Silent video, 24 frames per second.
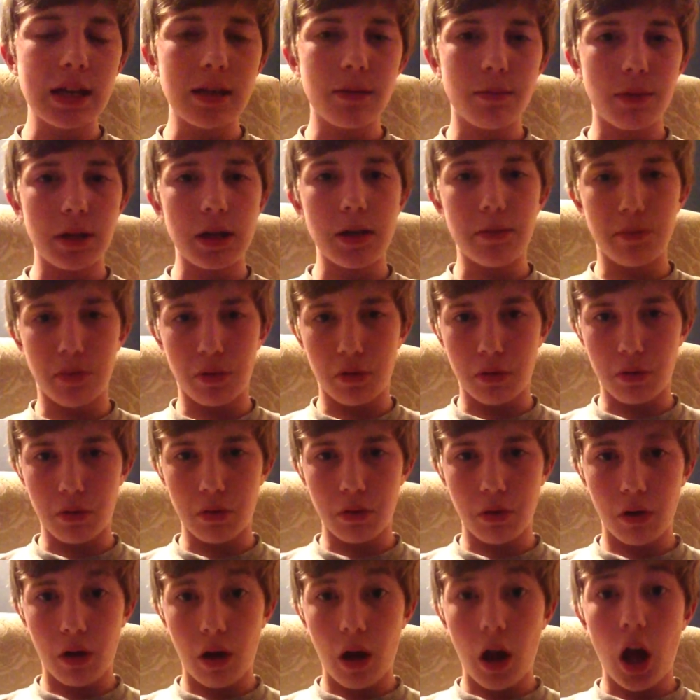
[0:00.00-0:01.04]
people
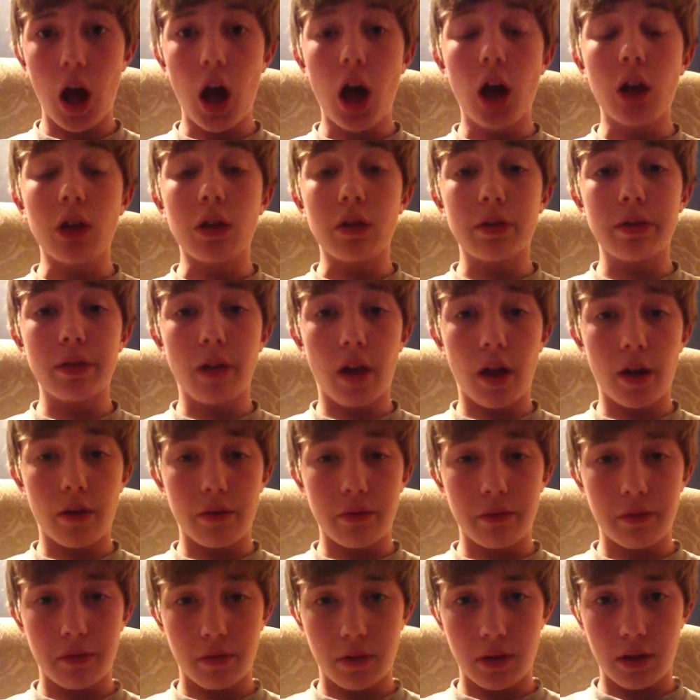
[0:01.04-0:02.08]

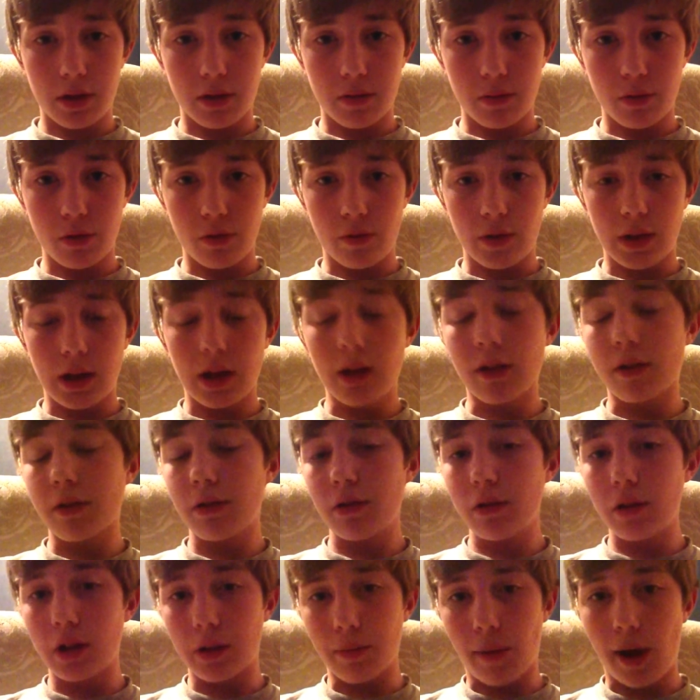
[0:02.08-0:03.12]
love this movie,
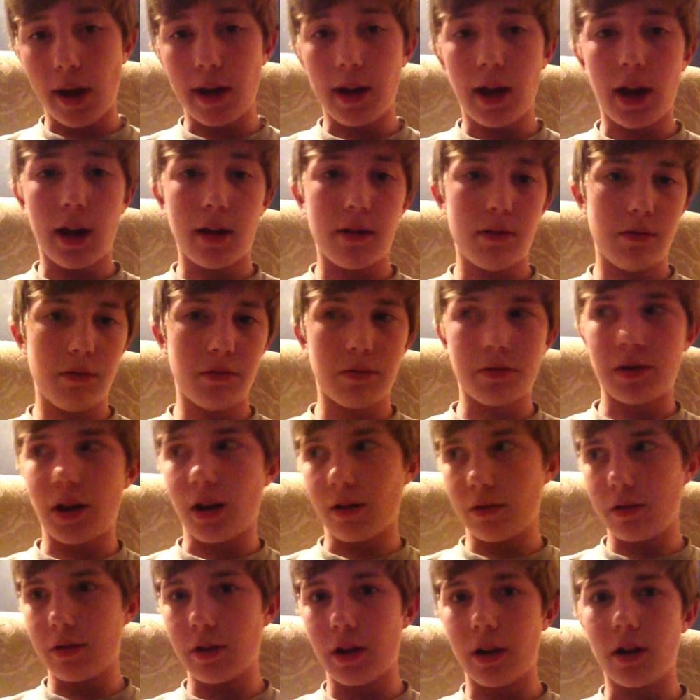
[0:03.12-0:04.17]
including my dad, who's
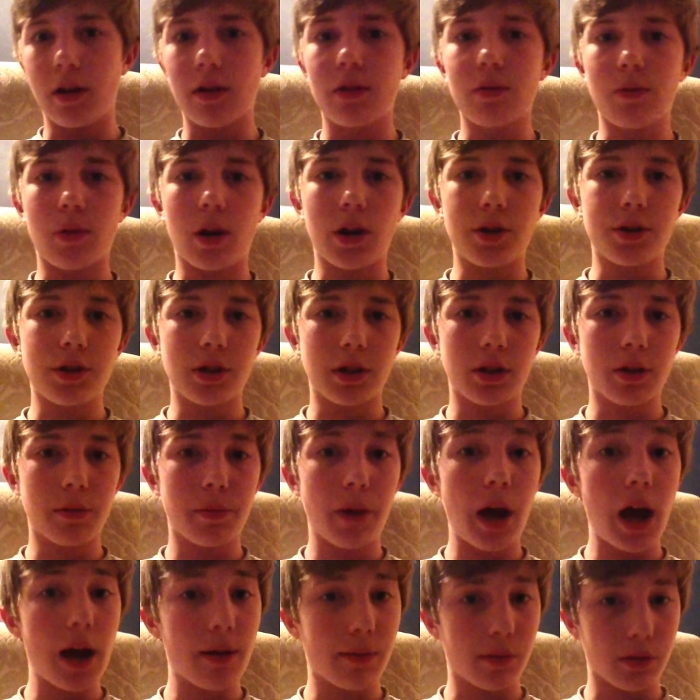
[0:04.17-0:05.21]
downstairs watching the
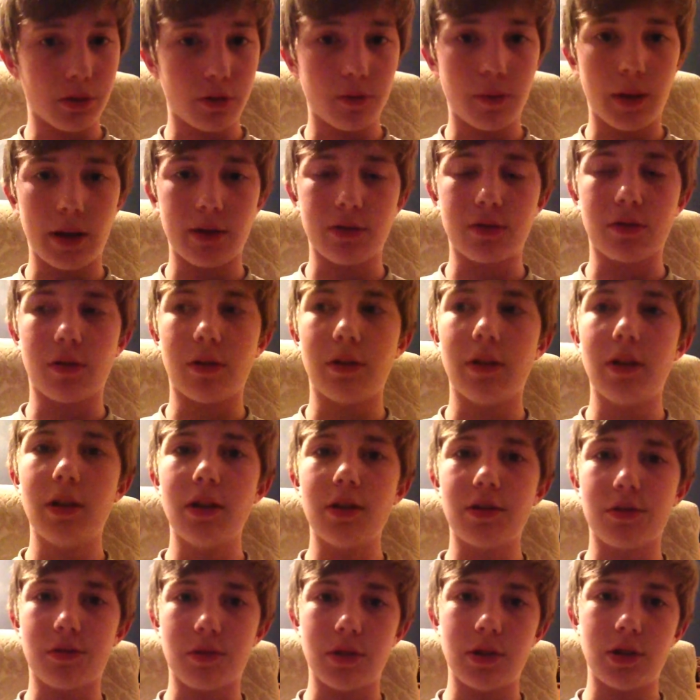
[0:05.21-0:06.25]
Bible special on the
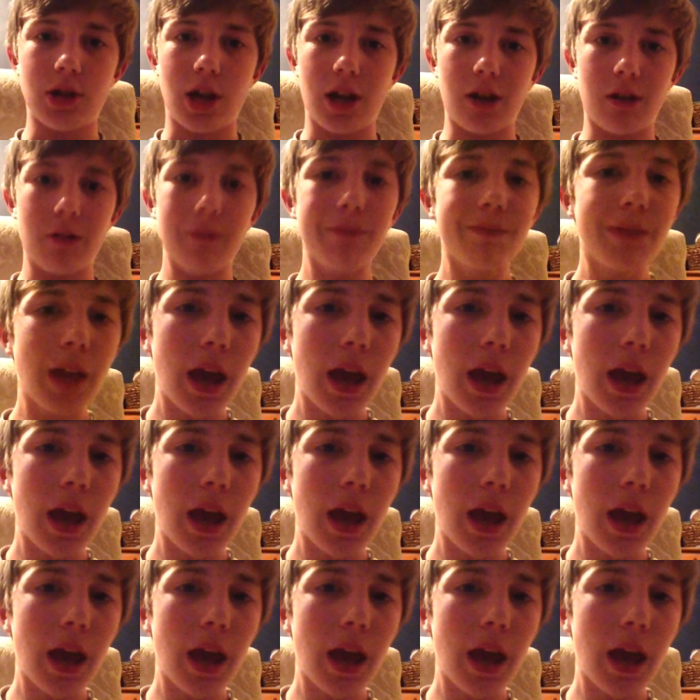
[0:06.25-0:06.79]
History Channel.